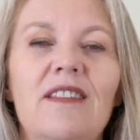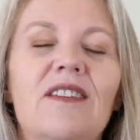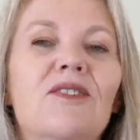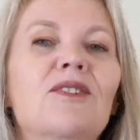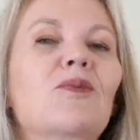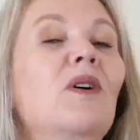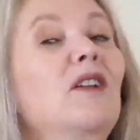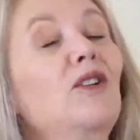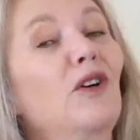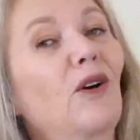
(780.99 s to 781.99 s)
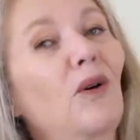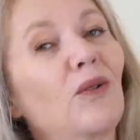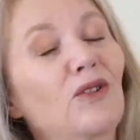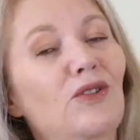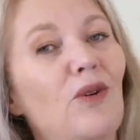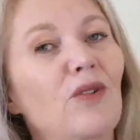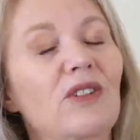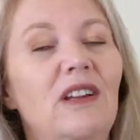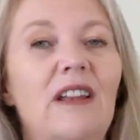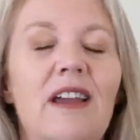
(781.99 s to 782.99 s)
This is when your own soul's
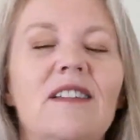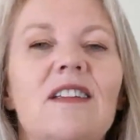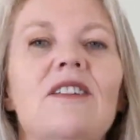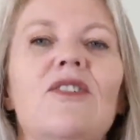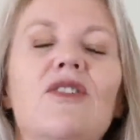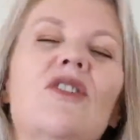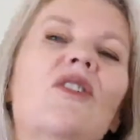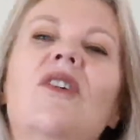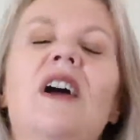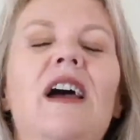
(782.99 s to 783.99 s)
connecting to you